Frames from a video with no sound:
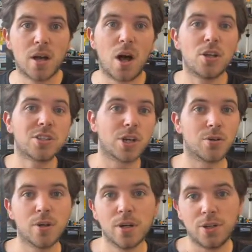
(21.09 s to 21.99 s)

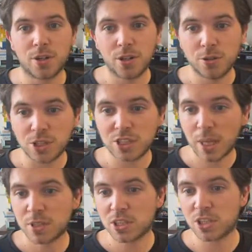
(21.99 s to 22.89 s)
Also, you can use the
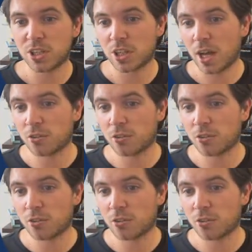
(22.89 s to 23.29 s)
StepZen CLI